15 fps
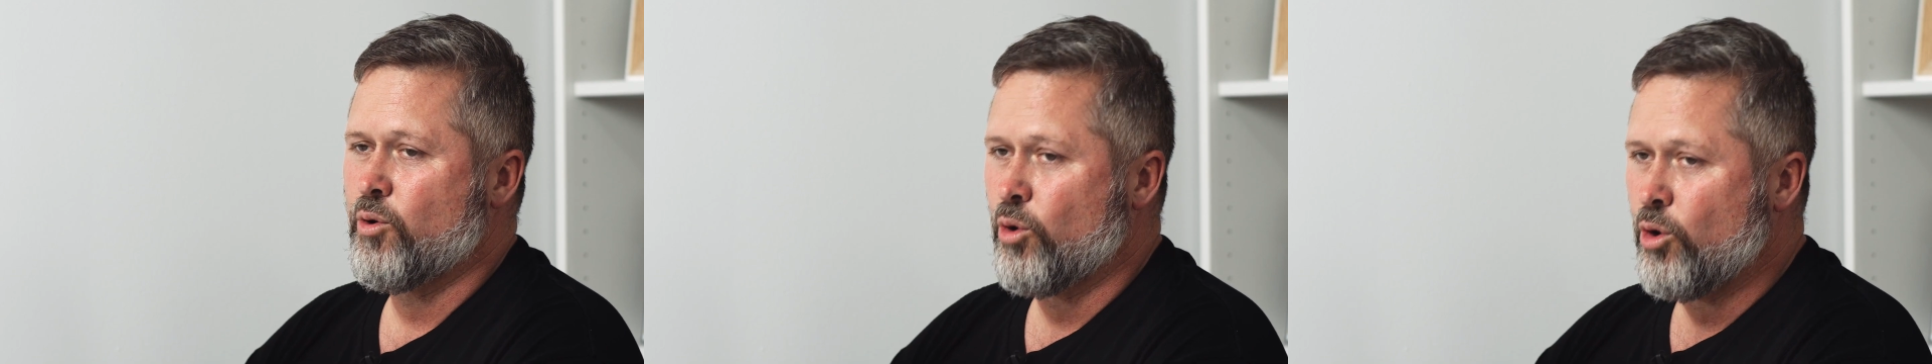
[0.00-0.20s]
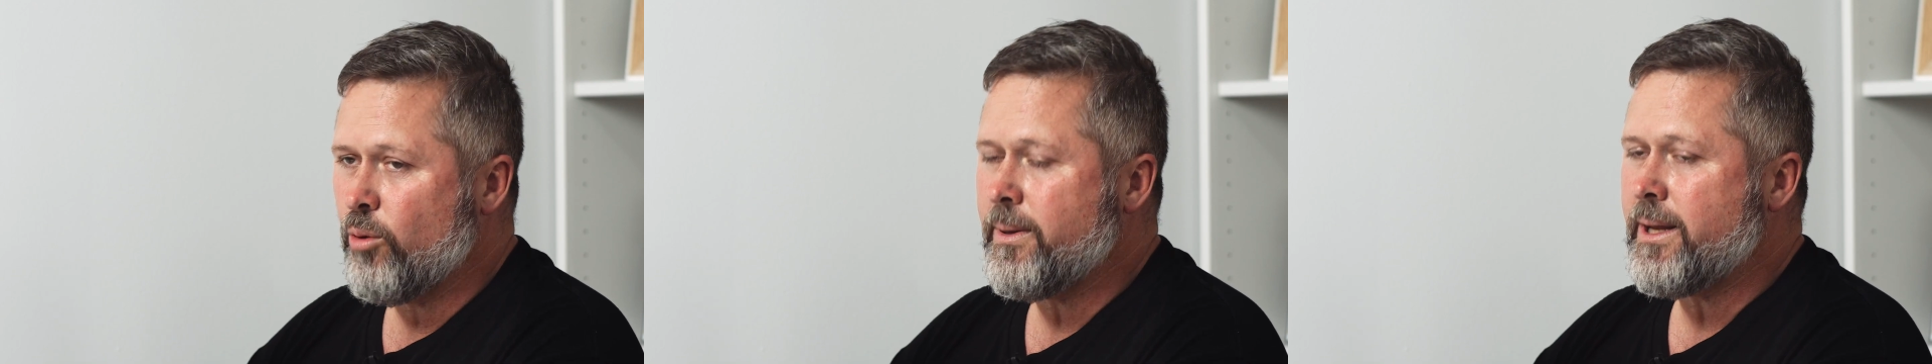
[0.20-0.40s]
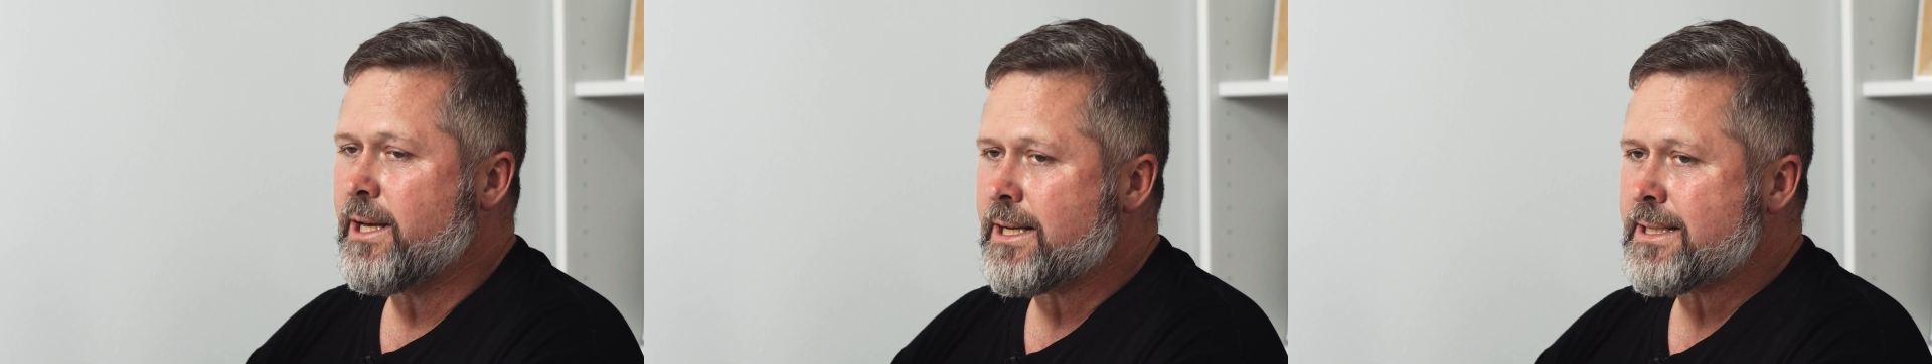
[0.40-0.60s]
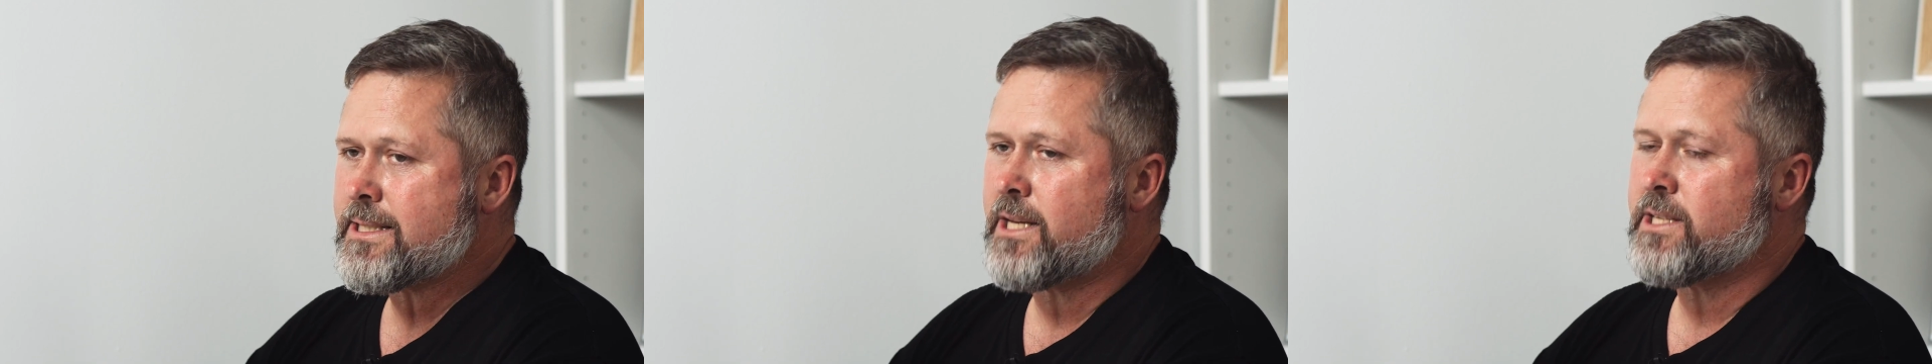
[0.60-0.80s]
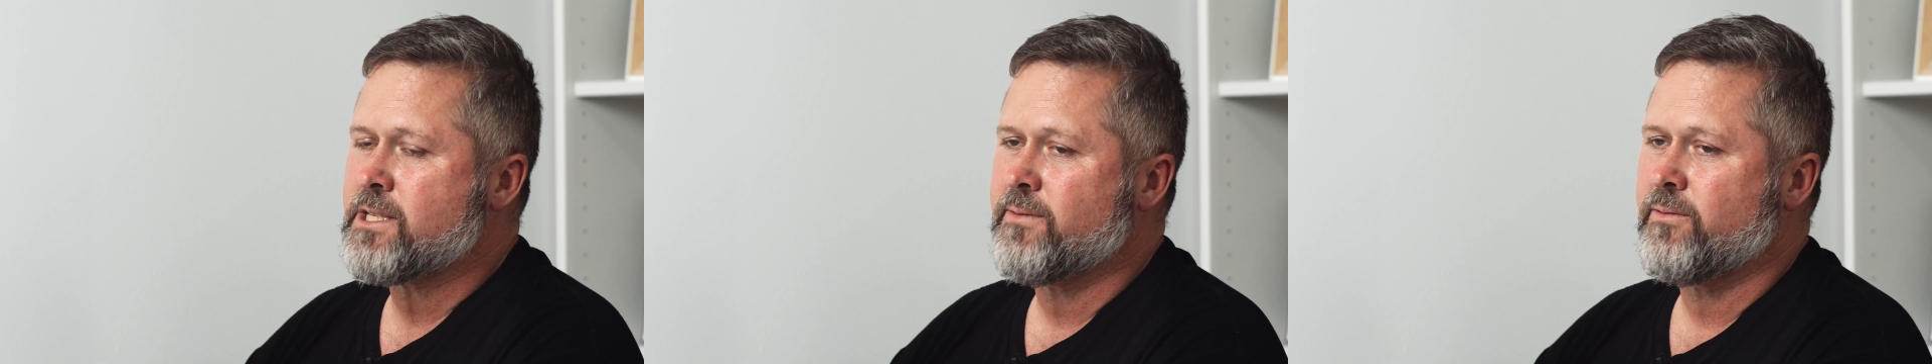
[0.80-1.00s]
grooming
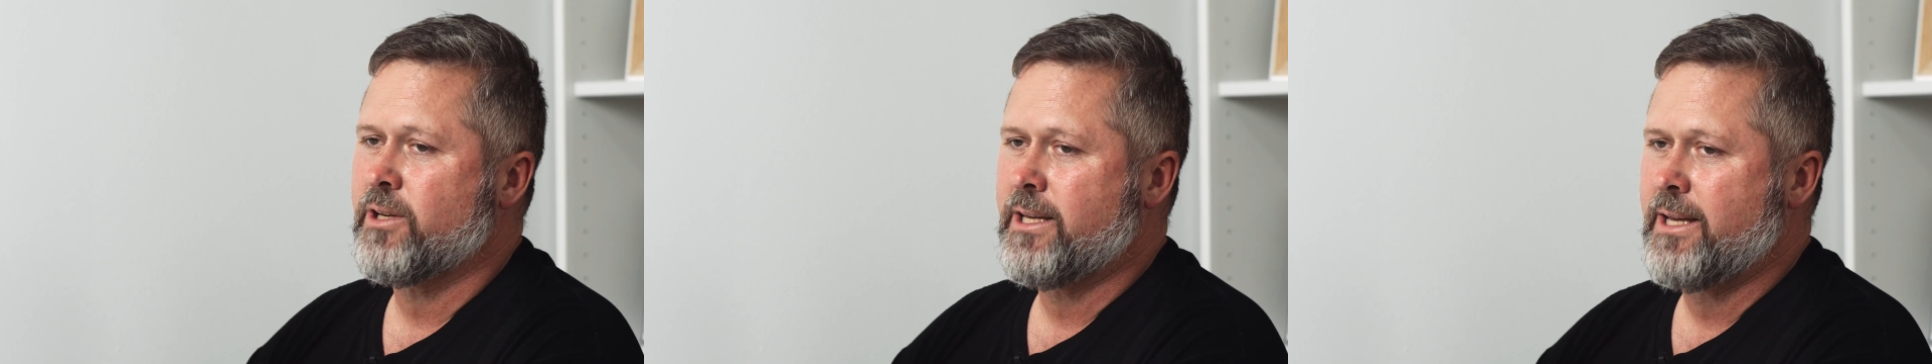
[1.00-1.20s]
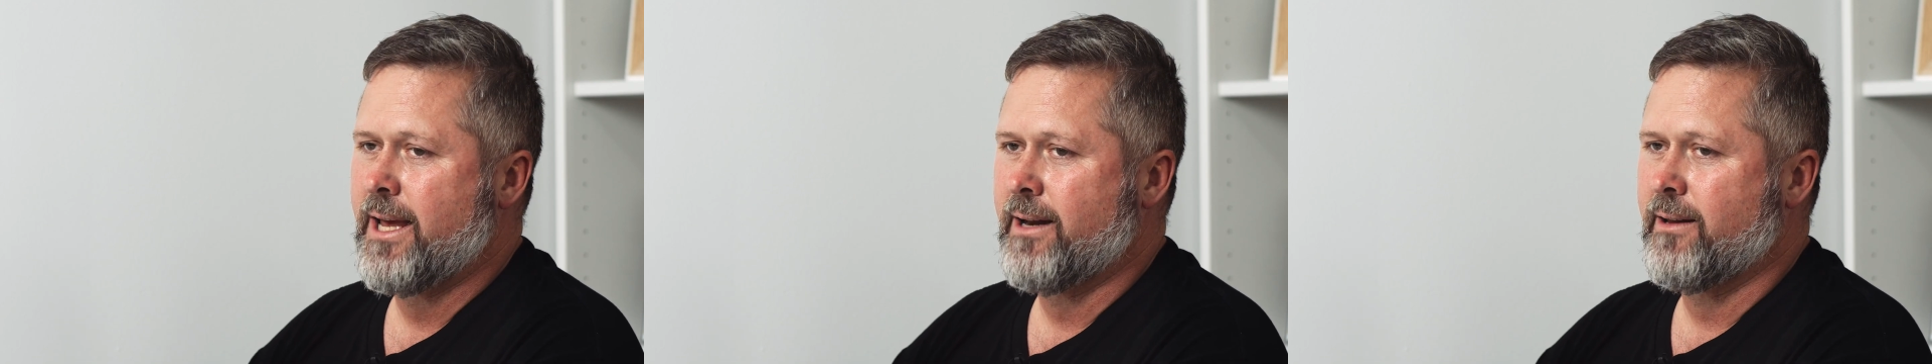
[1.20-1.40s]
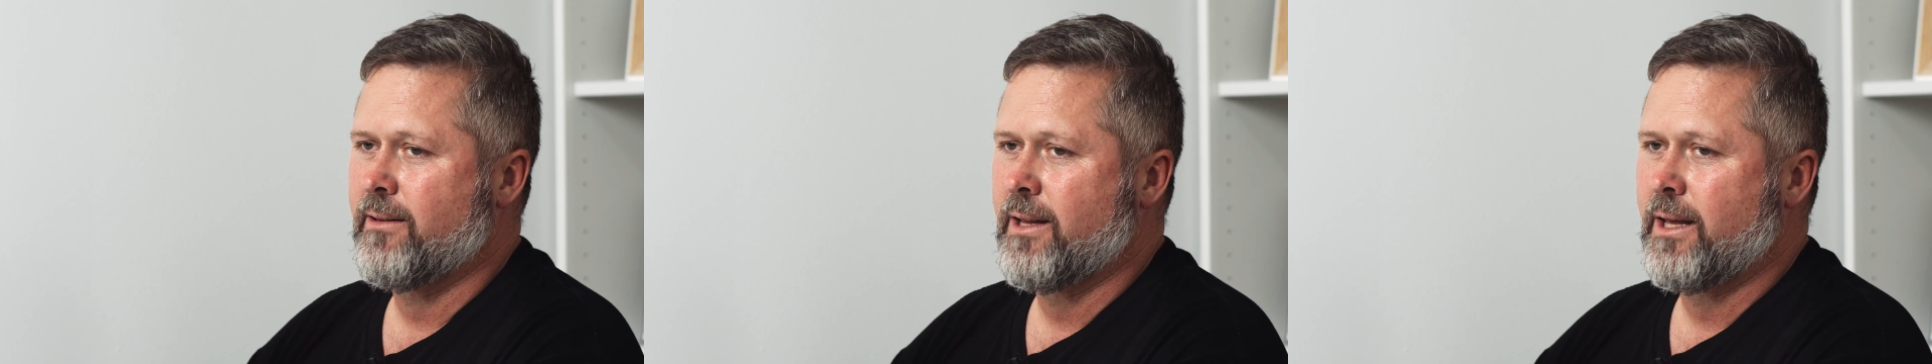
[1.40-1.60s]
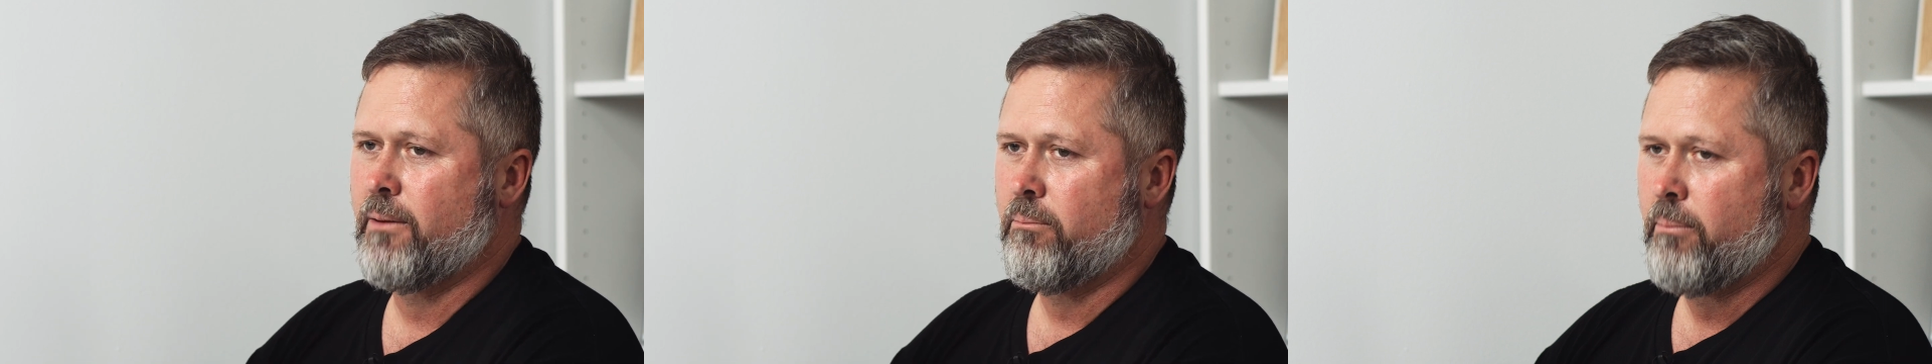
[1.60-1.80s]
excessively down in their